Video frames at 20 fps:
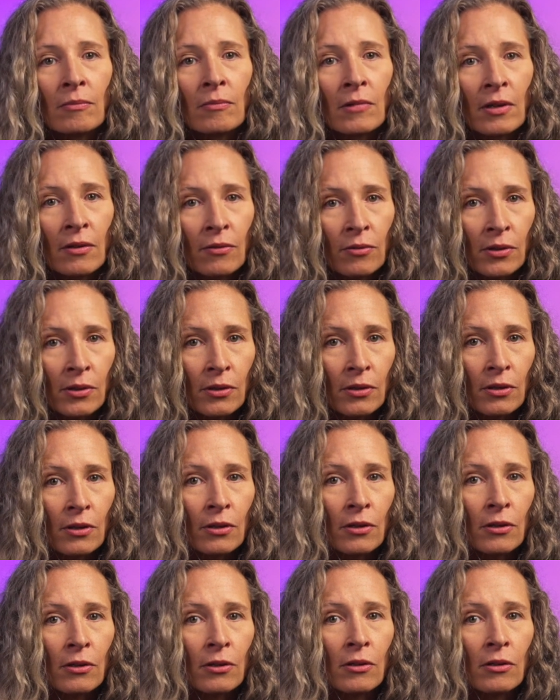every
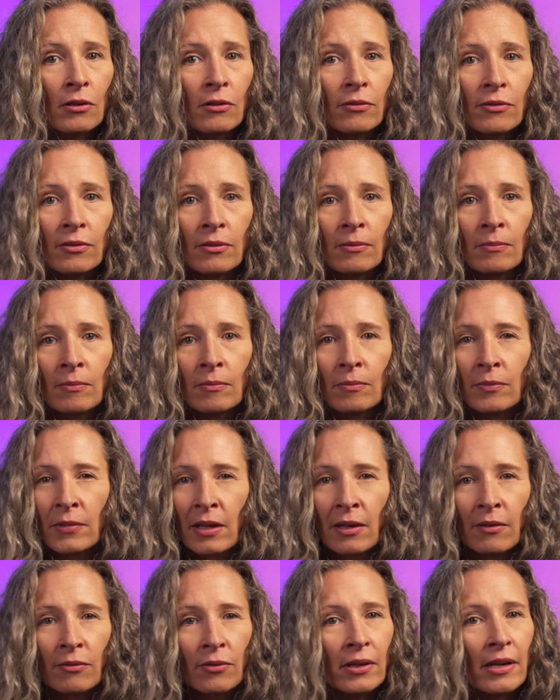nerve,
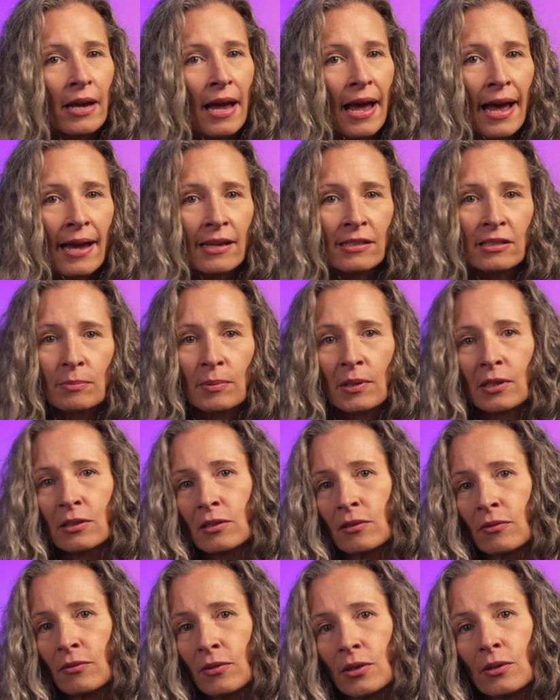every aspect
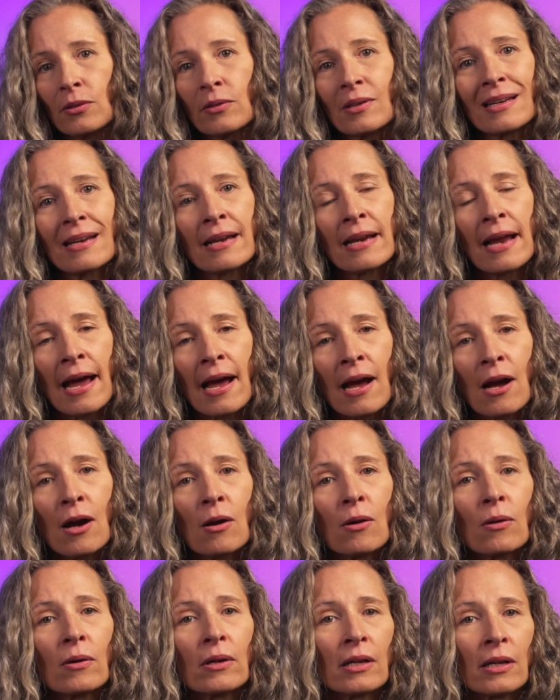of you that
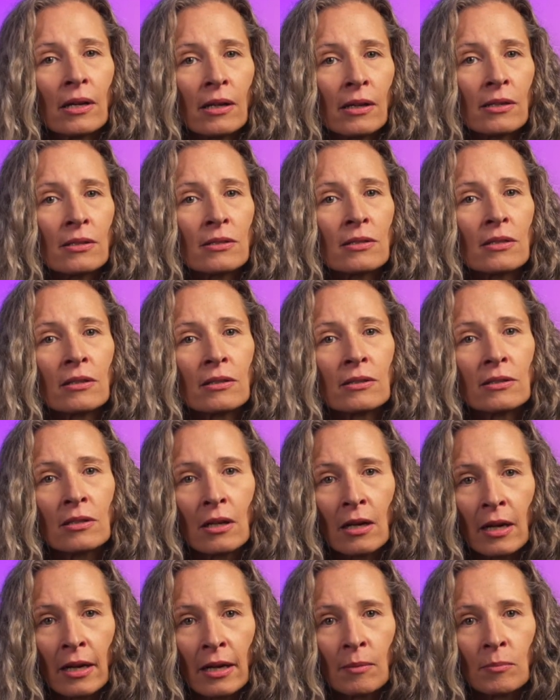now is the
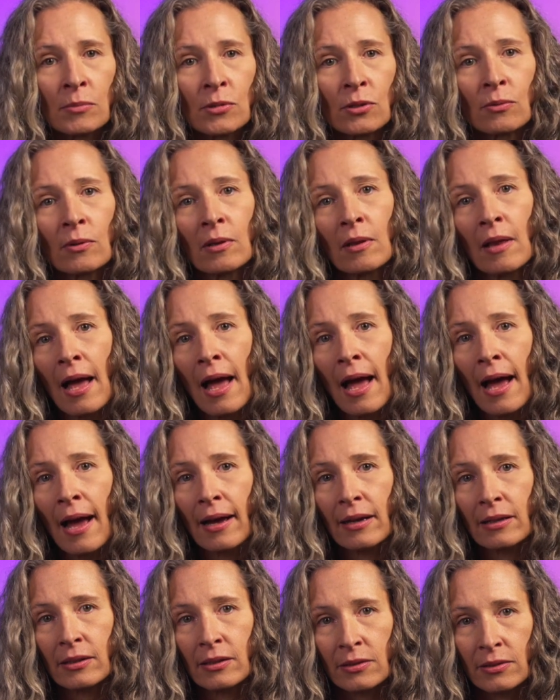time to
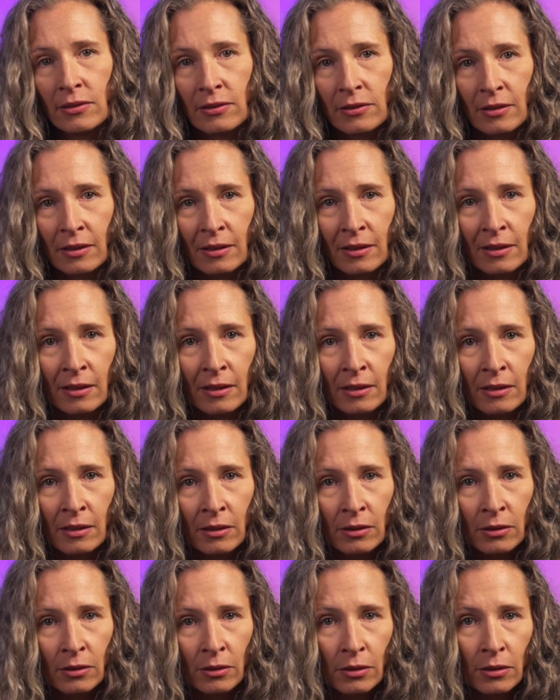relax.
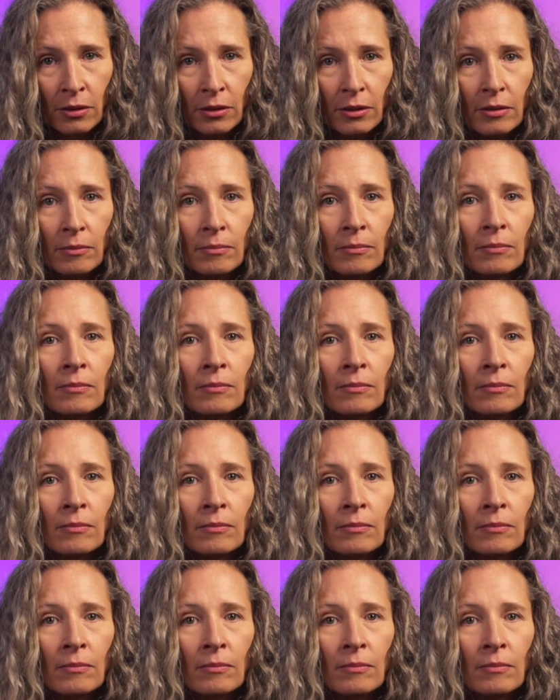Good.